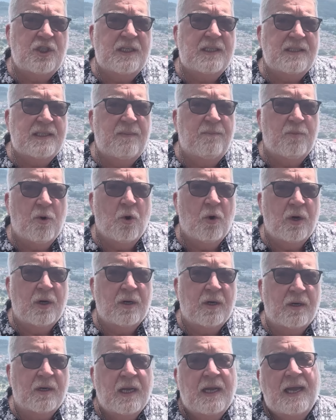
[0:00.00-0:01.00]
is
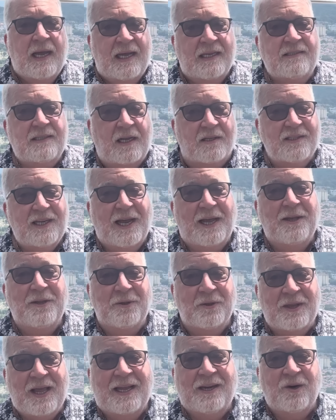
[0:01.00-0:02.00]
important, as I'll tell you
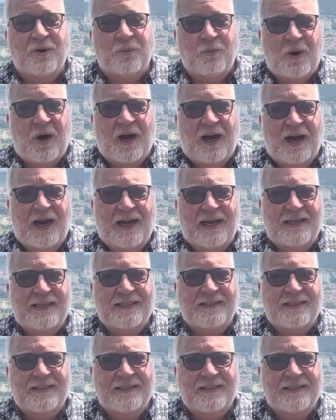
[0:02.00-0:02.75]
later why.